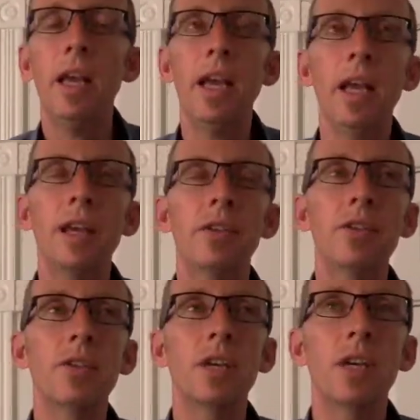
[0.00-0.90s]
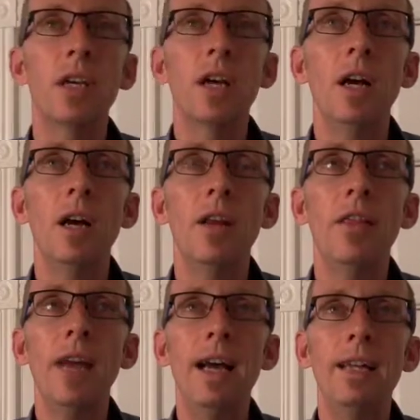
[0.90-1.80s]
And
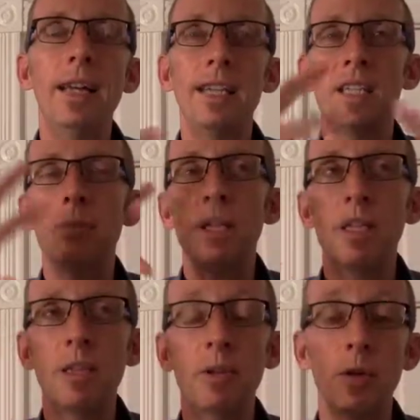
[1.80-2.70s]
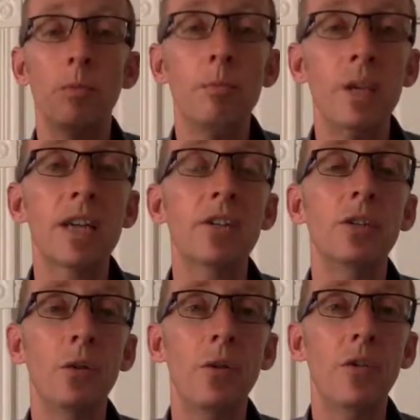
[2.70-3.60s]
that needs to be some of your mix
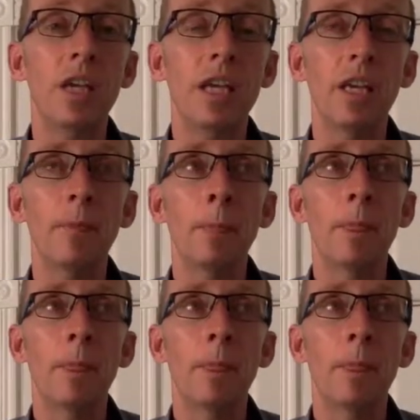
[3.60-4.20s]
and your thinking.